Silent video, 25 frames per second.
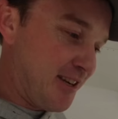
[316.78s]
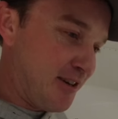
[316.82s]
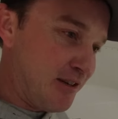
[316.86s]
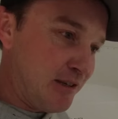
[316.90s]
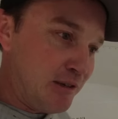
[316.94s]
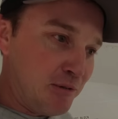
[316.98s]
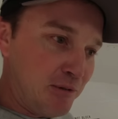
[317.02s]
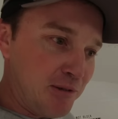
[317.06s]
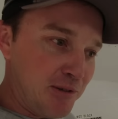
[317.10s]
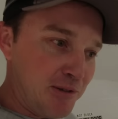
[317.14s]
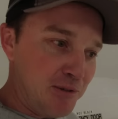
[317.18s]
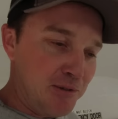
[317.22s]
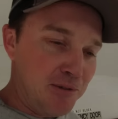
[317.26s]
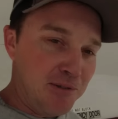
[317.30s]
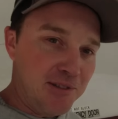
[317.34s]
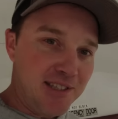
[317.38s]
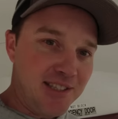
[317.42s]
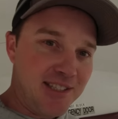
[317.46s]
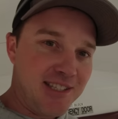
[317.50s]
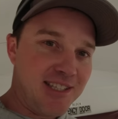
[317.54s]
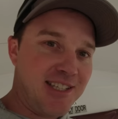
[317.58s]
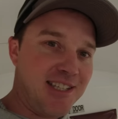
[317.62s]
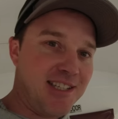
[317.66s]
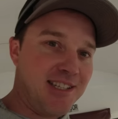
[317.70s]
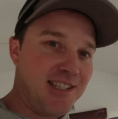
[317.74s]
know what we're doing with
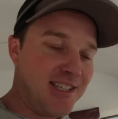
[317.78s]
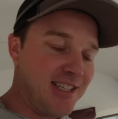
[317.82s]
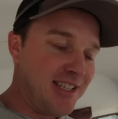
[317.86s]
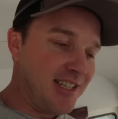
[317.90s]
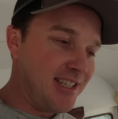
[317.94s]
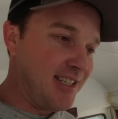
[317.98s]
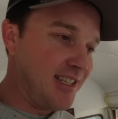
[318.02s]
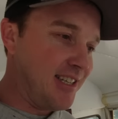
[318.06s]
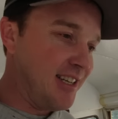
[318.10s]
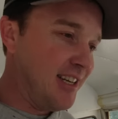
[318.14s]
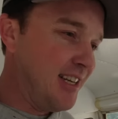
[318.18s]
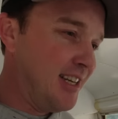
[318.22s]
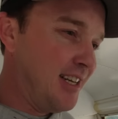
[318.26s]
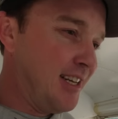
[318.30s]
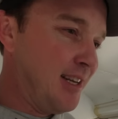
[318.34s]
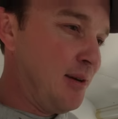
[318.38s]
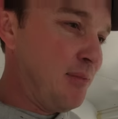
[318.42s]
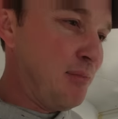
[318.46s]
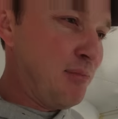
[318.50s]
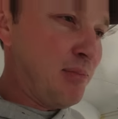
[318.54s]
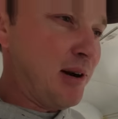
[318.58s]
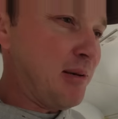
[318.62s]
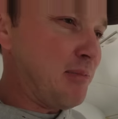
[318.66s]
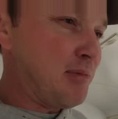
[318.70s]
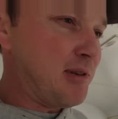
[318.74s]
the seats yet.
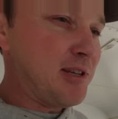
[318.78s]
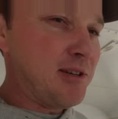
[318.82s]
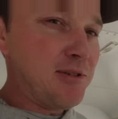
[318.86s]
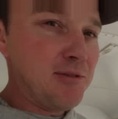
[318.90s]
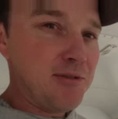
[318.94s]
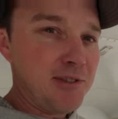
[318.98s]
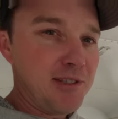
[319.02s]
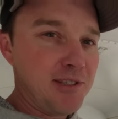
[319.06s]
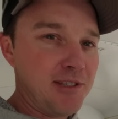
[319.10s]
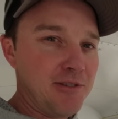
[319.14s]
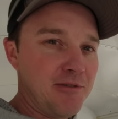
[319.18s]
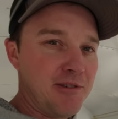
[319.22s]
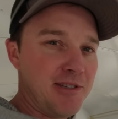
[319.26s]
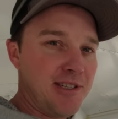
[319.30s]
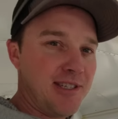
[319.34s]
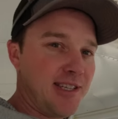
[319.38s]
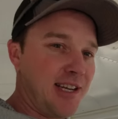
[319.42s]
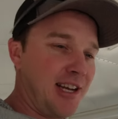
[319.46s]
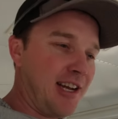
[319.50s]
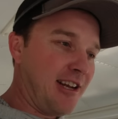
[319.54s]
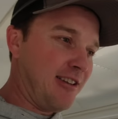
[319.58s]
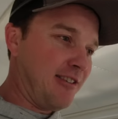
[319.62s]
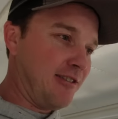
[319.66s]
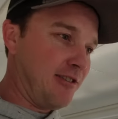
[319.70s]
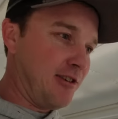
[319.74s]
Probably going to the
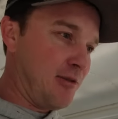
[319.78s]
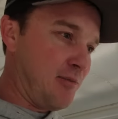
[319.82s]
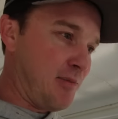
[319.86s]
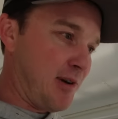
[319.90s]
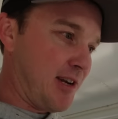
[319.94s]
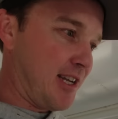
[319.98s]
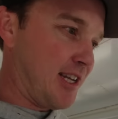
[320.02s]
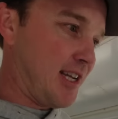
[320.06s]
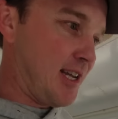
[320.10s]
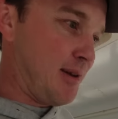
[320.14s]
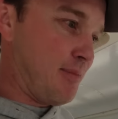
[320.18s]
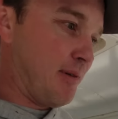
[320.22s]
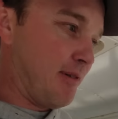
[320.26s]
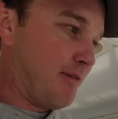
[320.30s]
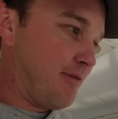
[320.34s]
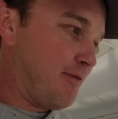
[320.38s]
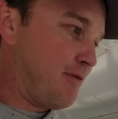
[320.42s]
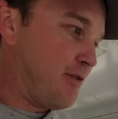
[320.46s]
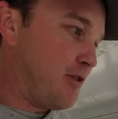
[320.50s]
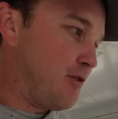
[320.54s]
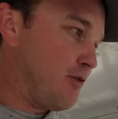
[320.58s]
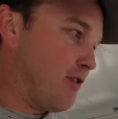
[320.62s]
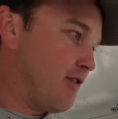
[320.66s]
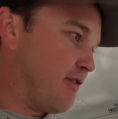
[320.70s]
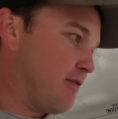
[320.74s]
recycler. You might keep a
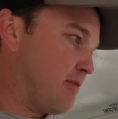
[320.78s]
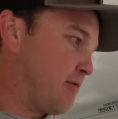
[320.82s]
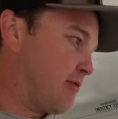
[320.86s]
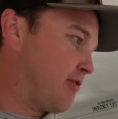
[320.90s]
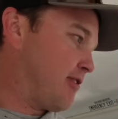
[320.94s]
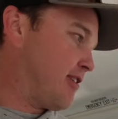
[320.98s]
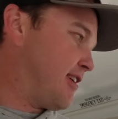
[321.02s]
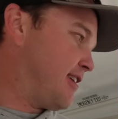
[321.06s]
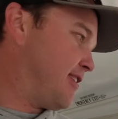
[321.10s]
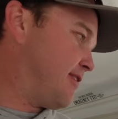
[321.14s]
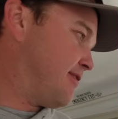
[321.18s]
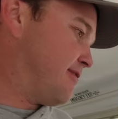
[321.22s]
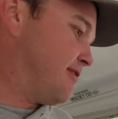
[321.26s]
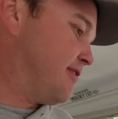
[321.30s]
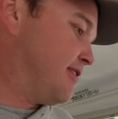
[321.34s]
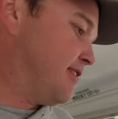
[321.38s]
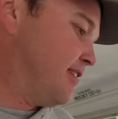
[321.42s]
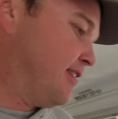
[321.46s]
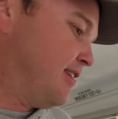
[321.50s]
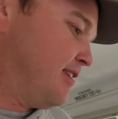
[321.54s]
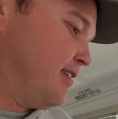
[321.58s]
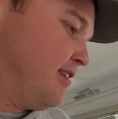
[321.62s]
few of them around.